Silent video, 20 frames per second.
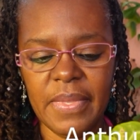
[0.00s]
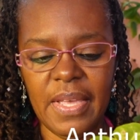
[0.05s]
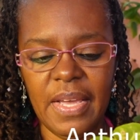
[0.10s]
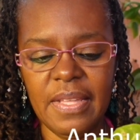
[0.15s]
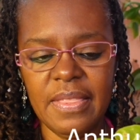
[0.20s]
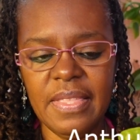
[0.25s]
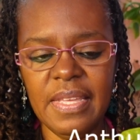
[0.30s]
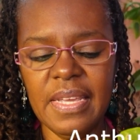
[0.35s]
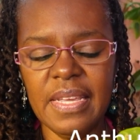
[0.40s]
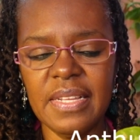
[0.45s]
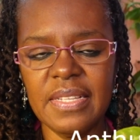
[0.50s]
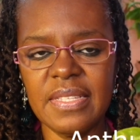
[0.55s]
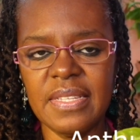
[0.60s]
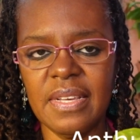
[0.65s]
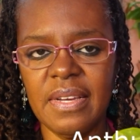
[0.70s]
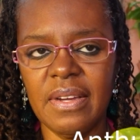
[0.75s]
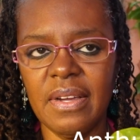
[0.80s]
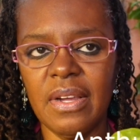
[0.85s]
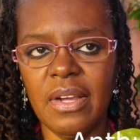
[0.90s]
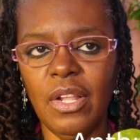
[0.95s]
I think it's
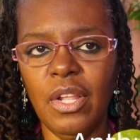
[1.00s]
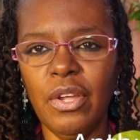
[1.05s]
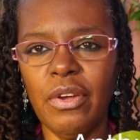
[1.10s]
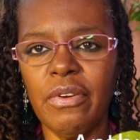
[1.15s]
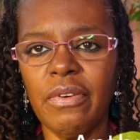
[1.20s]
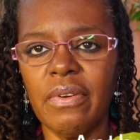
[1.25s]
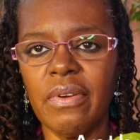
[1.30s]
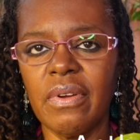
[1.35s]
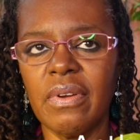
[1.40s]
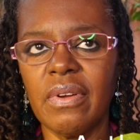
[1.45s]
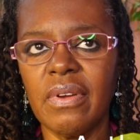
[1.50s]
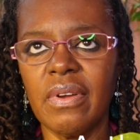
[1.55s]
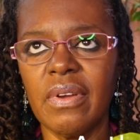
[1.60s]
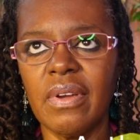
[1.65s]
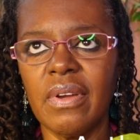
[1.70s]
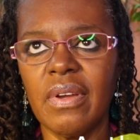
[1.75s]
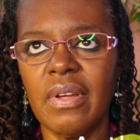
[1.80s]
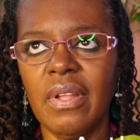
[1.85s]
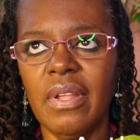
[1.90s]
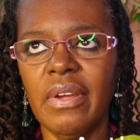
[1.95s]
a
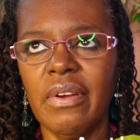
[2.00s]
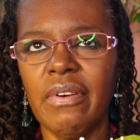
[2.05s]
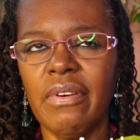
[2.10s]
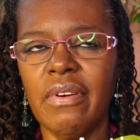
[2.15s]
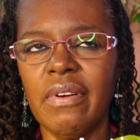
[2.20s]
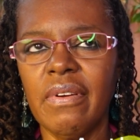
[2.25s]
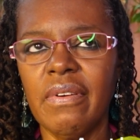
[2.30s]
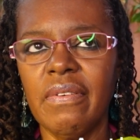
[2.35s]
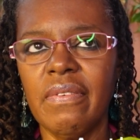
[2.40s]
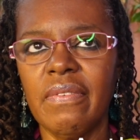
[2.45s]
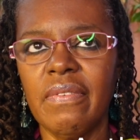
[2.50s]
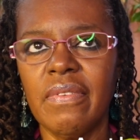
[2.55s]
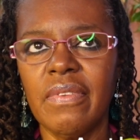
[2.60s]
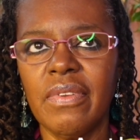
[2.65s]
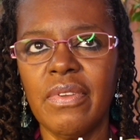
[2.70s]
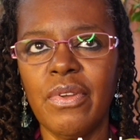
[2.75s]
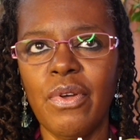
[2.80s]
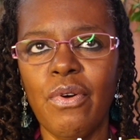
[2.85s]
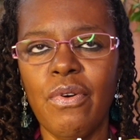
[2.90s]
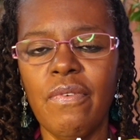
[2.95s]
Clara
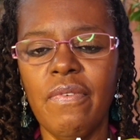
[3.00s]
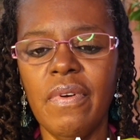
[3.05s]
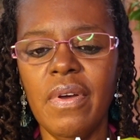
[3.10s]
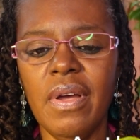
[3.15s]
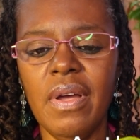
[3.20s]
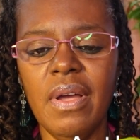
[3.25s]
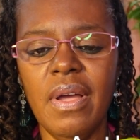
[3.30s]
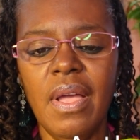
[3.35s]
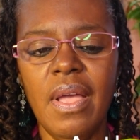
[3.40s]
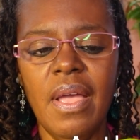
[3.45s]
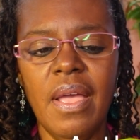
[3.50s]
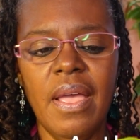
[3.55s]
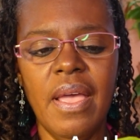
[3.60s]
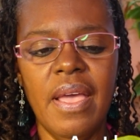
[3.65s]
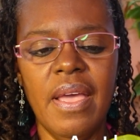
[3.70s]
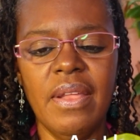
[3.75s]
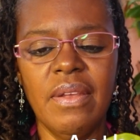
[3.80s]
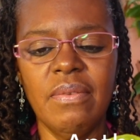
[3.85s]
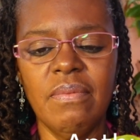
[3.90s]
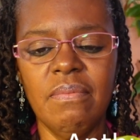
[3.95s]
Nova
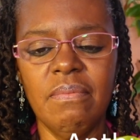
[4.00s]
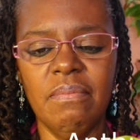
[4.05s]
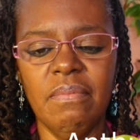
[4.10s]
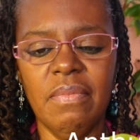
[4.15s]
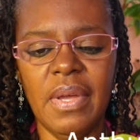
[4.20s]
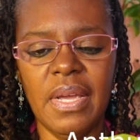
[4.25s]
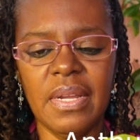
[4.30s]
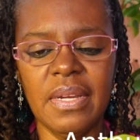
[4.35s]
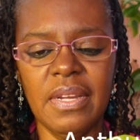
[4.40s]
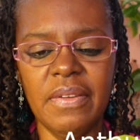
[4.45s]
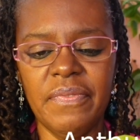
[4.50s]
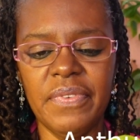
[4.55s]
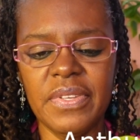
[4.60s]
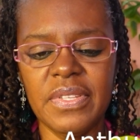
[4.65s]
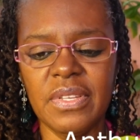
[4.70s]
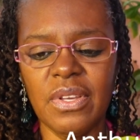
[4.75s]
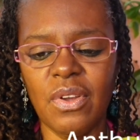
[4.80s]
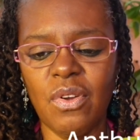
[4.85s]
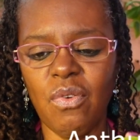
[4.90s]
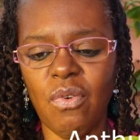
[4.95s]
and
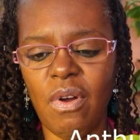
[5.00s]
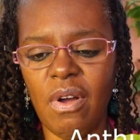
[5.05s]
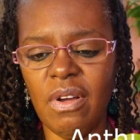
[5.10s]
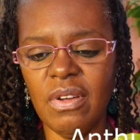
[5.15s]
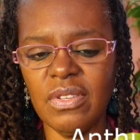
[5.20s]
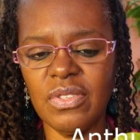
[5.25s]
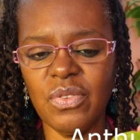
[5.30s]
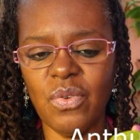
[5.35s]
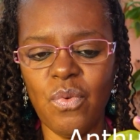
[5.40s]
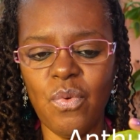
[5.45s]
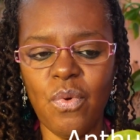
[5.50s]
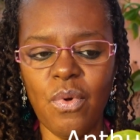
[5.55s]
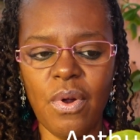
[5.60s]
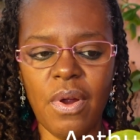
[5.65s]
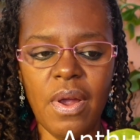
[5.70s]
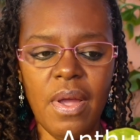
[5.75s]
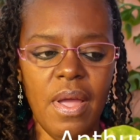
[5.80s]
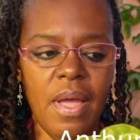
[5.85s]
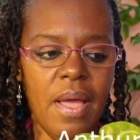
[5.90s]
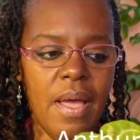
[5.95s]
Magnificent Cross,
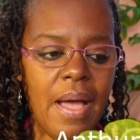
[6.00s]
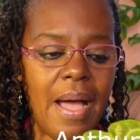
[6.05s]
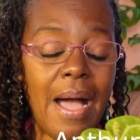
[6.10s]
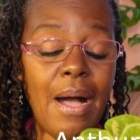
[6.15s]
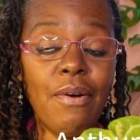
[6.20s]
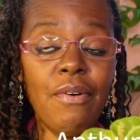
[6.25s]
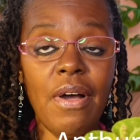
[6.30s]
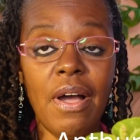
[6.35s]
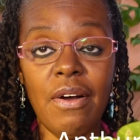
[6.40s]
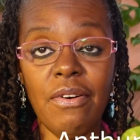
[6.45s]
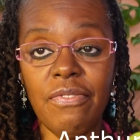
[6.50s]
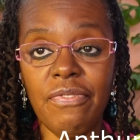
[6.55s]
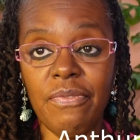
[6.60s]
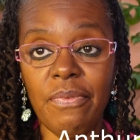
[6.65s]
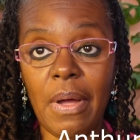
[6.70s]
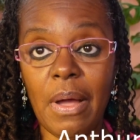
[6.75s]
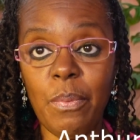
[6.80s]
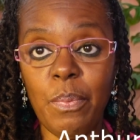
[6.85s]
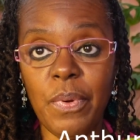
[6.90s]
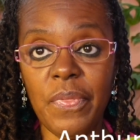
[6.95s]
or
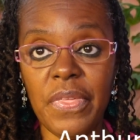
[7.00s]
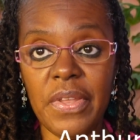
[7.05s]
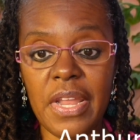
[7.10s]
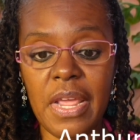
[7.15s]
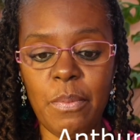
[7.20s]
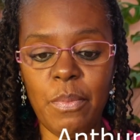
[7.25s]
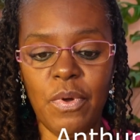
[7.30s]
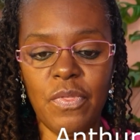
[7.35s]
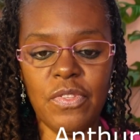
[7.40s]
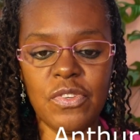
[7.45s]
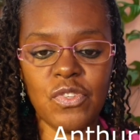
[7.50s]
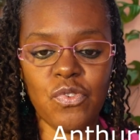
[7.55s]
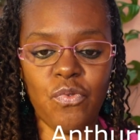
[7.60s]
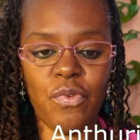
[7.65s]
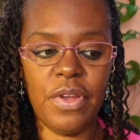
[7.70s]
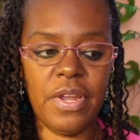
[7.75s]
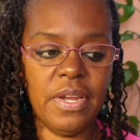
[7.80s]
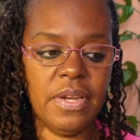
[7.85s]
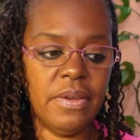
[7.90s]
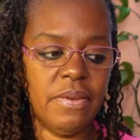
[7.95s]
I'll put the name on the
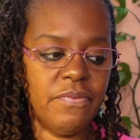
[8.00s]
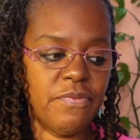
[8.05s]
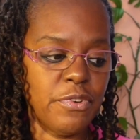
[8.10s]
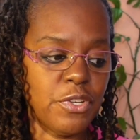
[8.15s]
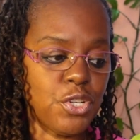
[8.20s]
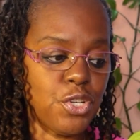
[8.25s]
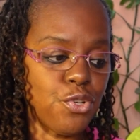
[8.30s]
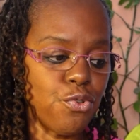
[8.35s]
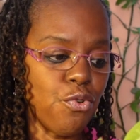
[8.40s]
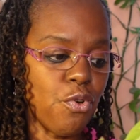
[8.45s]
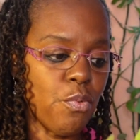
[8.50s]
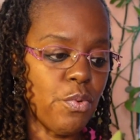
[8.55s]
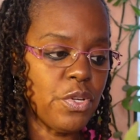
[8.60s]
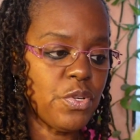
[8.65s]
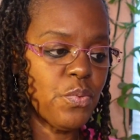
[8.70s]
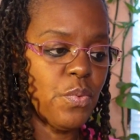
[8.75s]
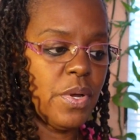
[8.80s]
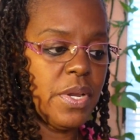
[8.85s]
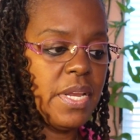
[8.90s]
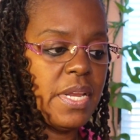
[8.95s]
screen for sure
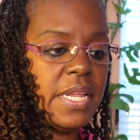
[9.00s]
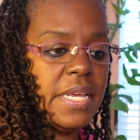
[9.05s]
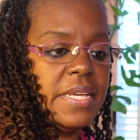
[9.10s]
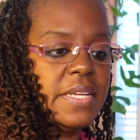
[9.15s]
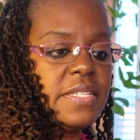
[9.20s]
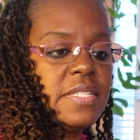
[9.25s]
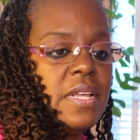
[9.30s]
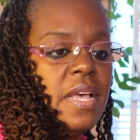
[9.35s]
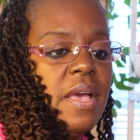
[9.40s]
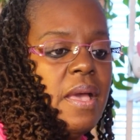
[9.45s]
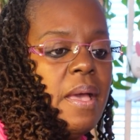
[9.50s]
which one it is.